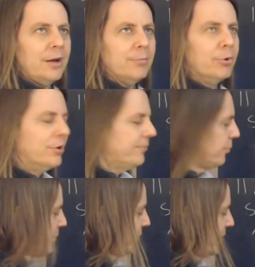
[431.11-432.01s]
buoyant
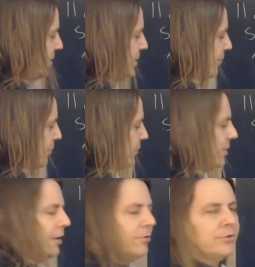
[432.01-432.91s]
force is a difference in
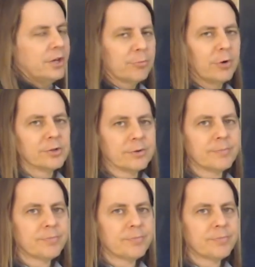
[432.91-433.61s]
hydrostatic pressure.